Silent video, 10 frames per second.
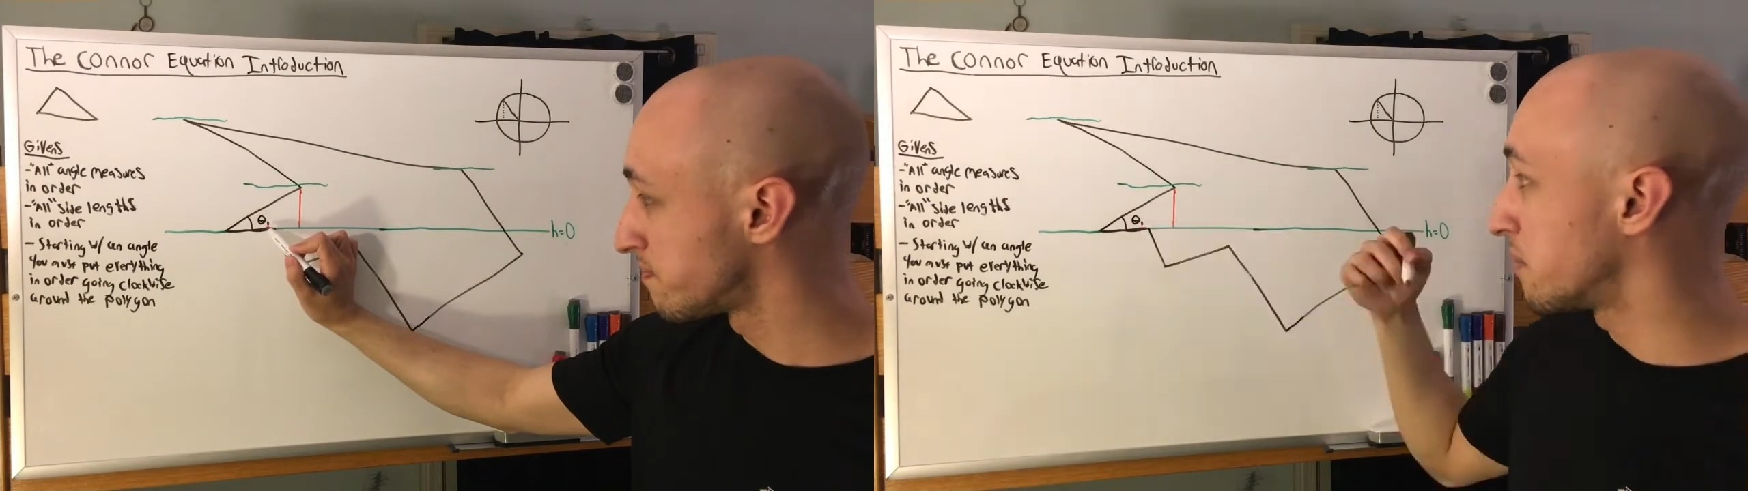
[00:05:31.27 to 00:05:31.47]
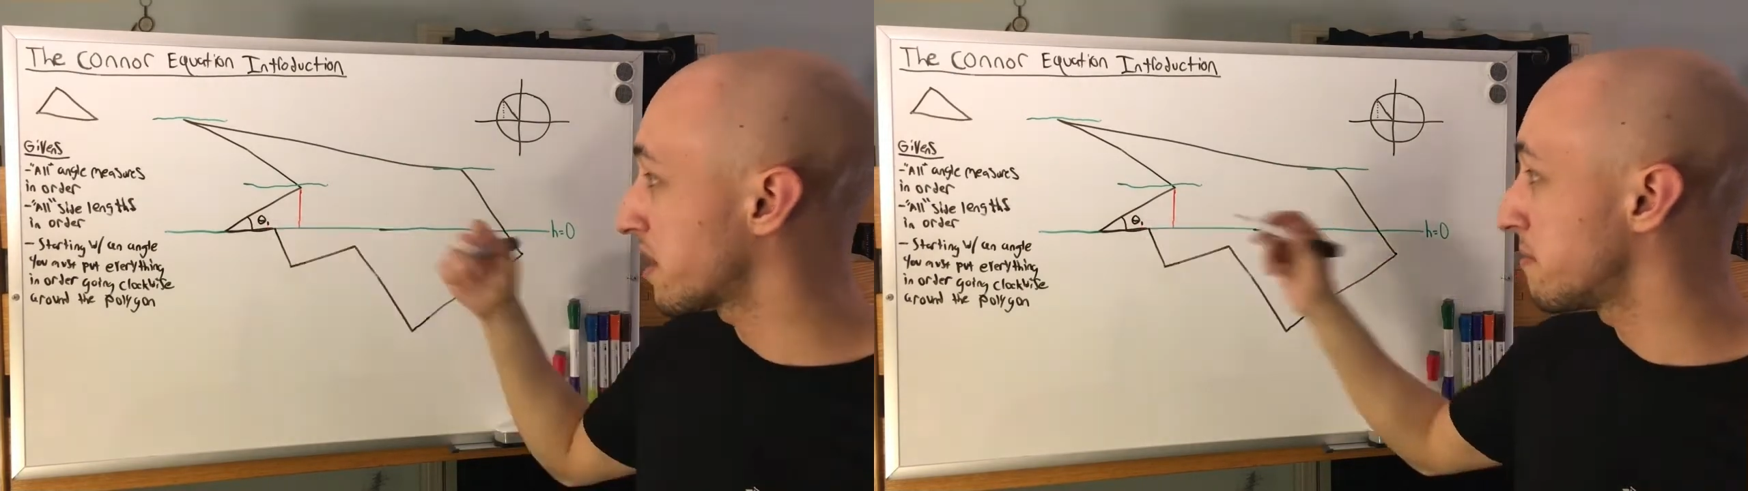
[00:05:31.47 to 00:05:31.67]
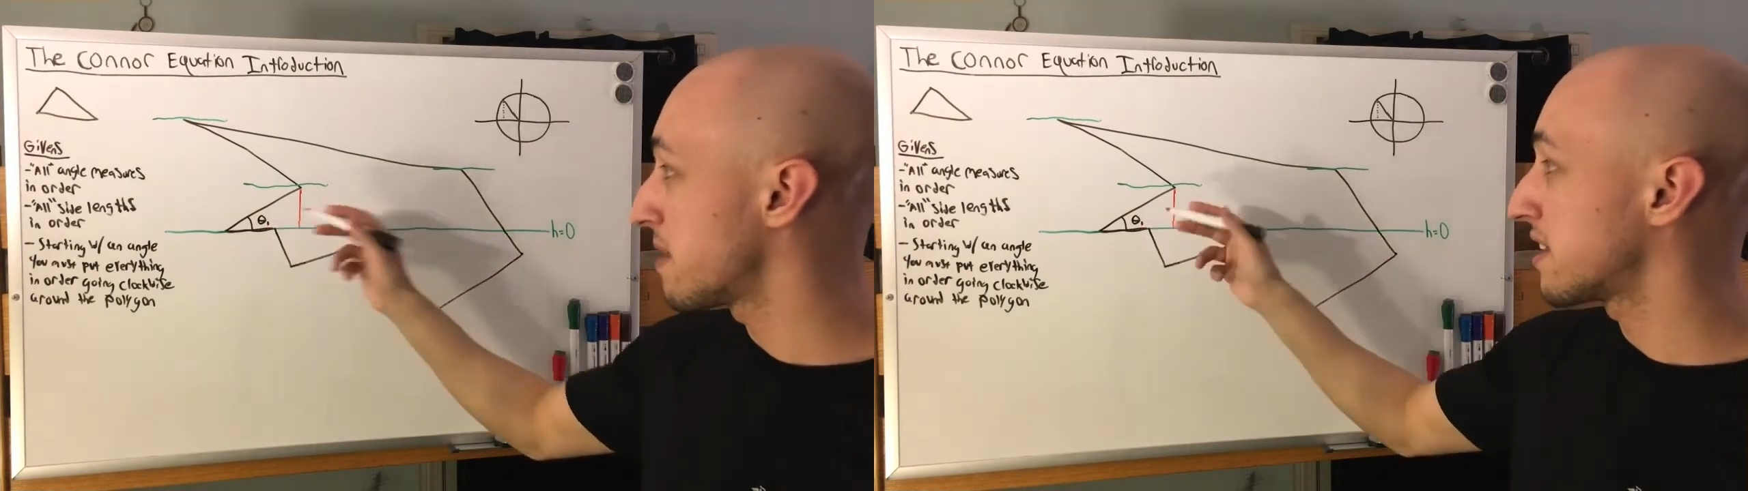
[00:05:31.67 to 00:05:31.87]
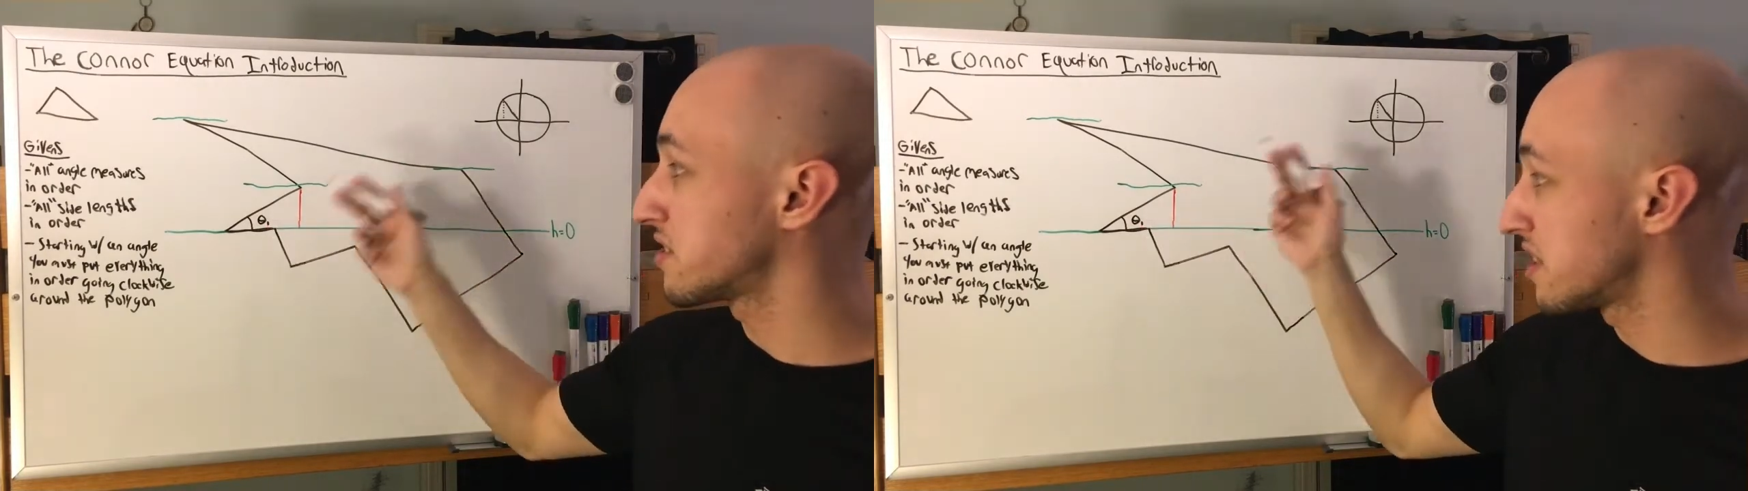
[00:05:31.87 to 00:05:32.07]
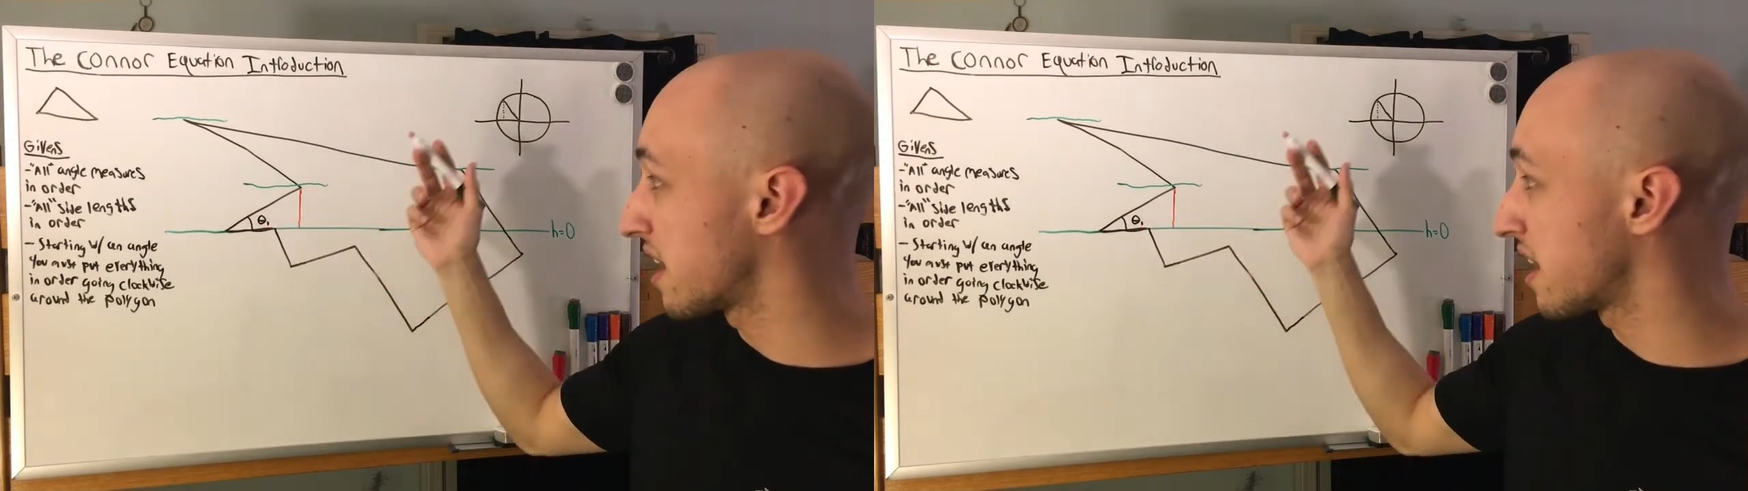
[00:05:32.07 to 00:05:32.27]
we can
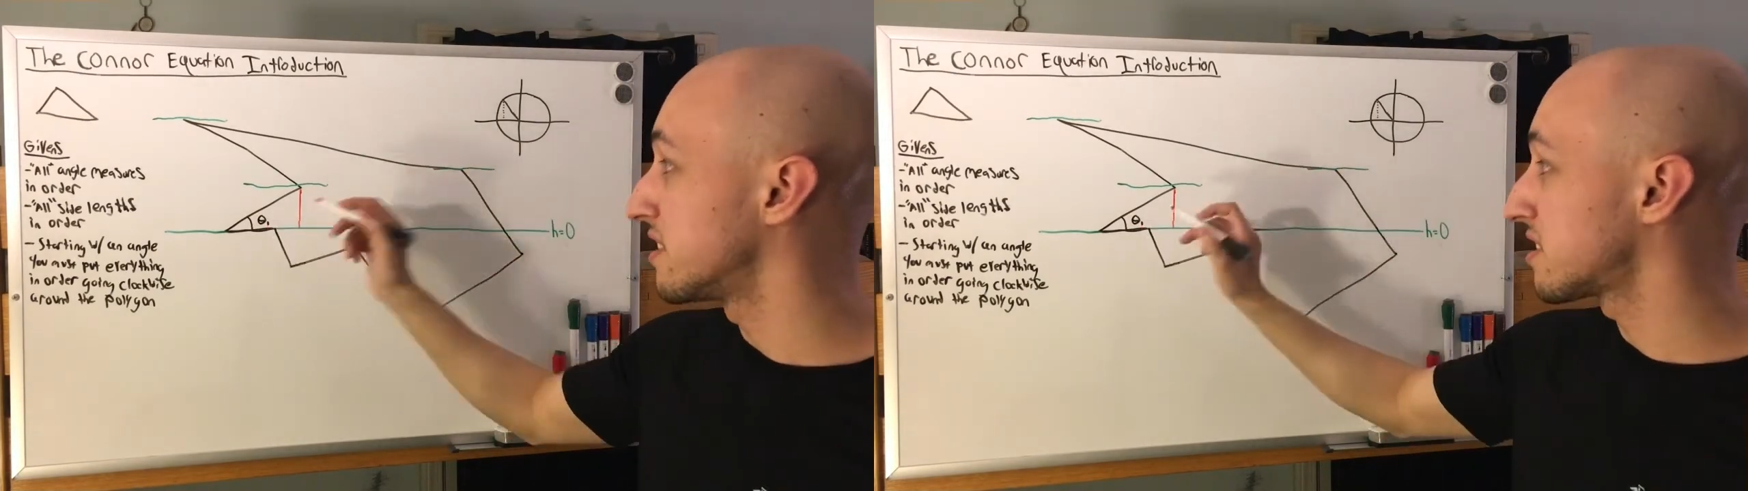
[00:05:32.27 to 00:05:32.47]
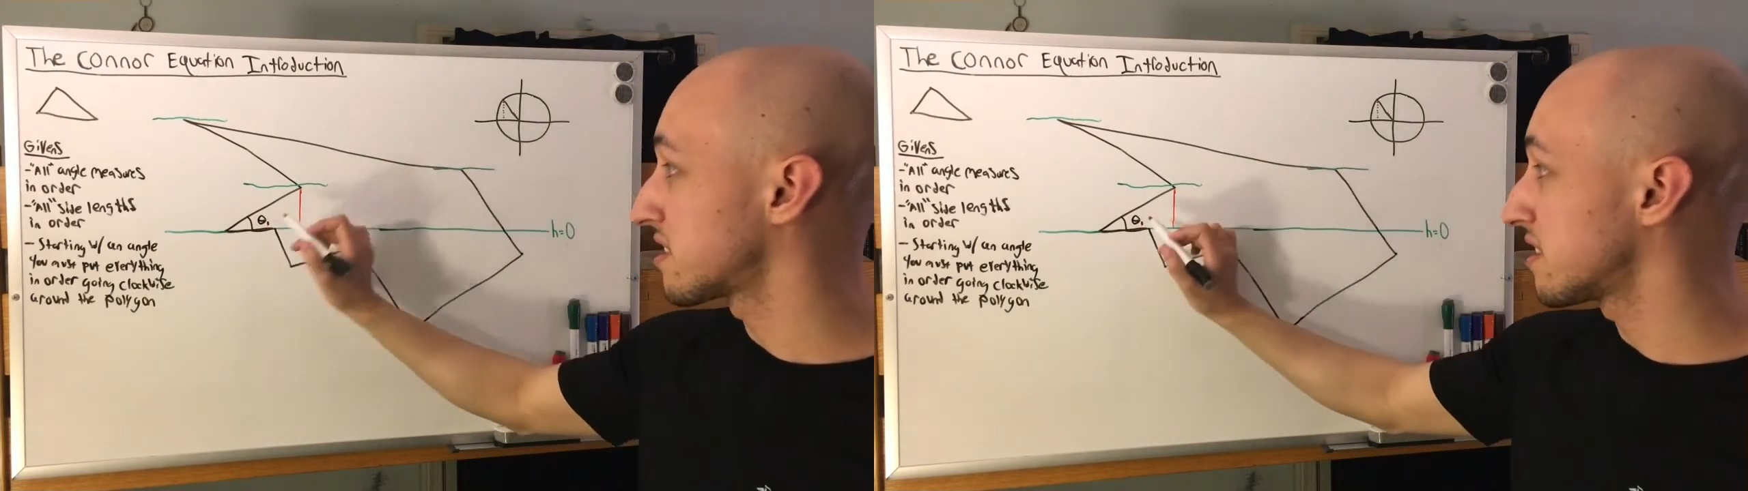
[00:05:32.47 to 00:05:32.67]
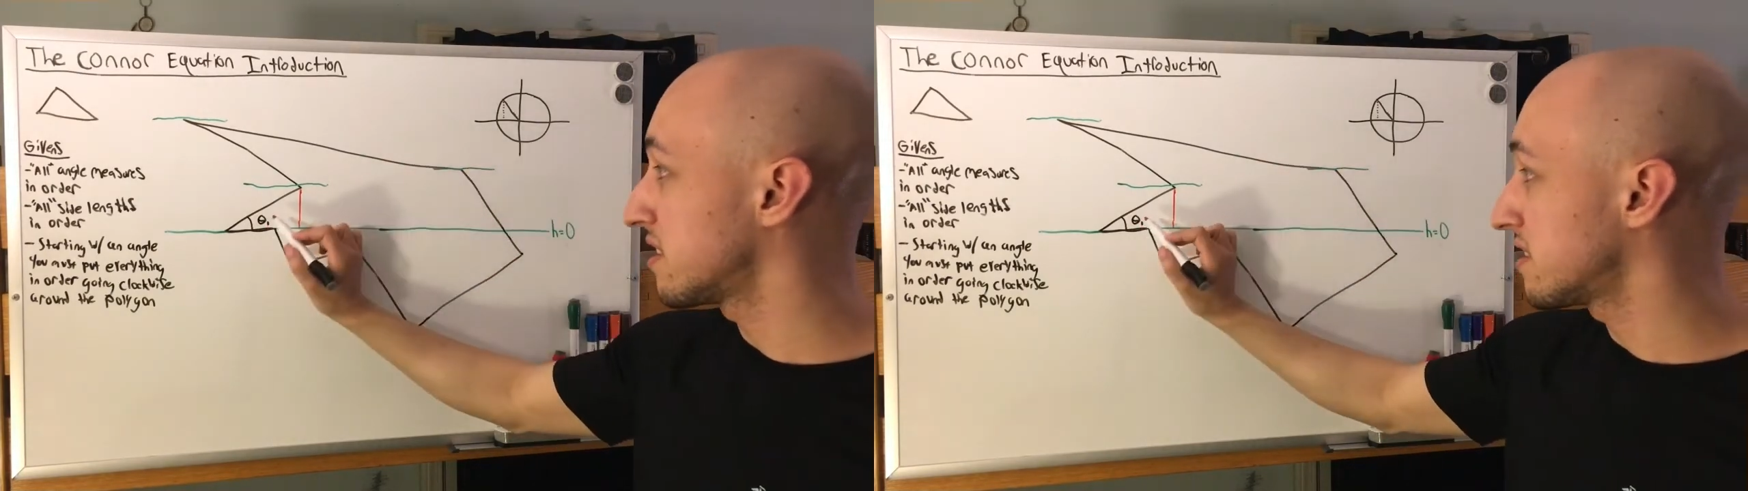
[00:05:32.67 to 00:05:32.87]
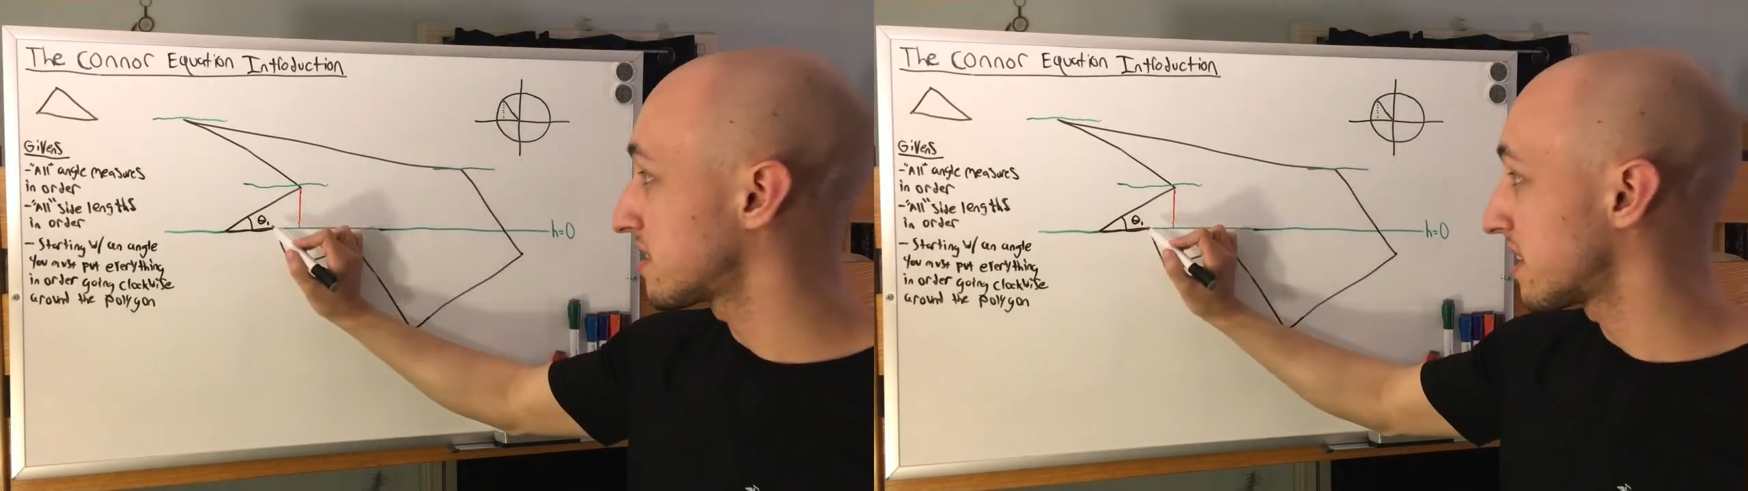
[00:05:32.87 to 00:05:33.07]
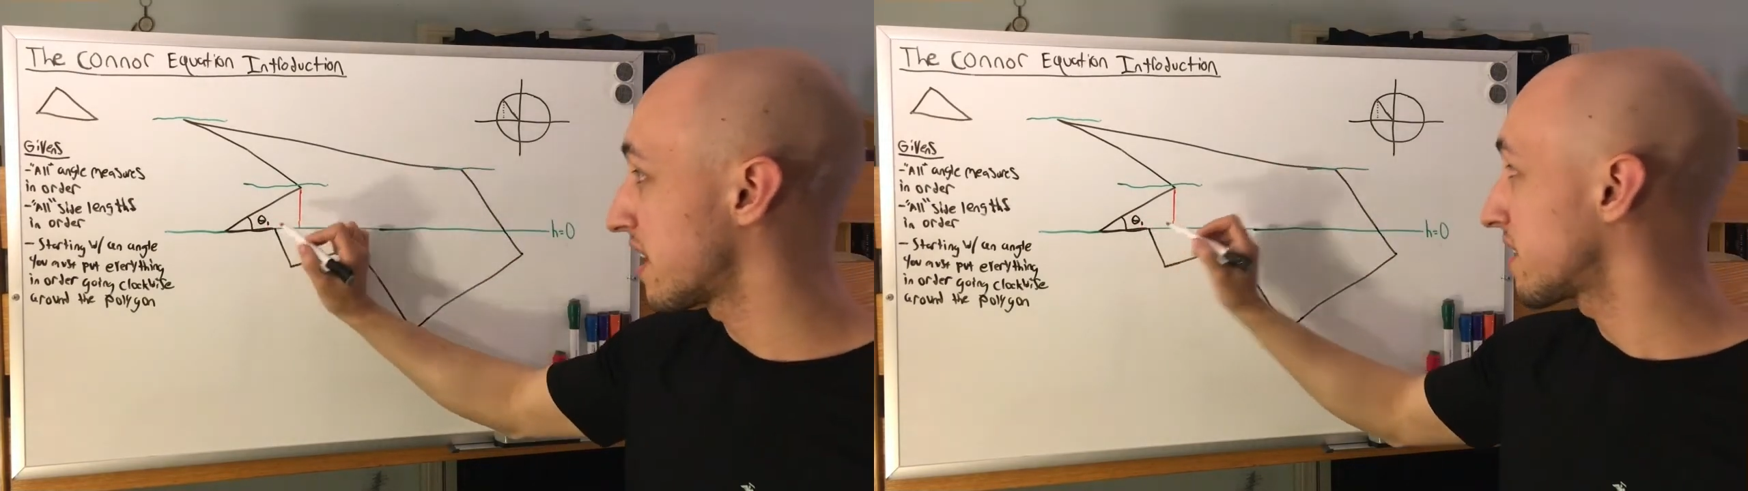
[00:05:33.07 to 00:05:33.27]
imagine, yeah, this is
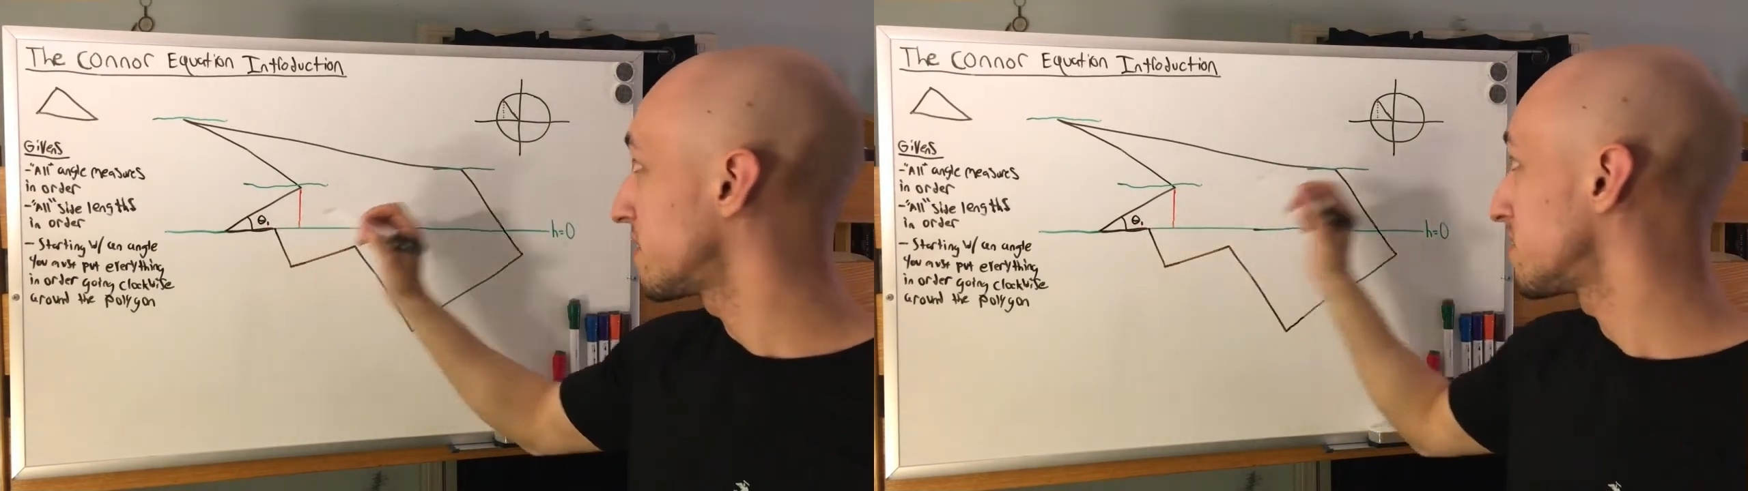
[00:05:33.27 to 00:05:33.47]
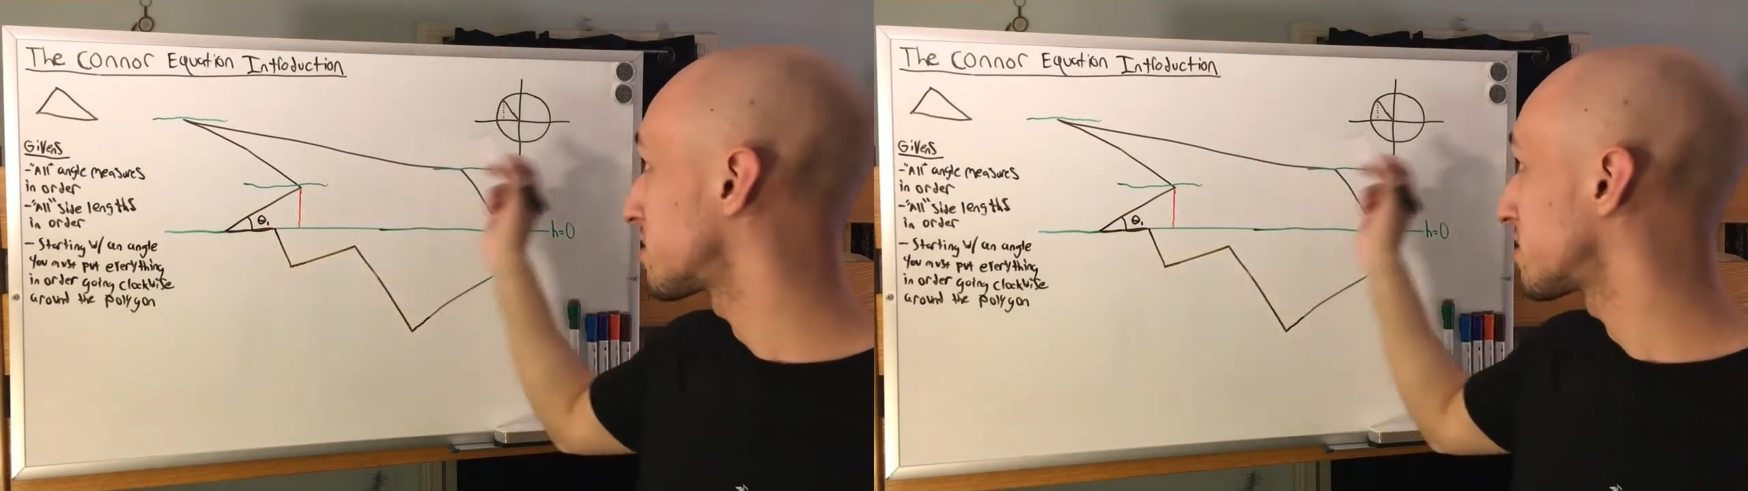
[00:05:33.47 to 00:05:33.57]
an angle.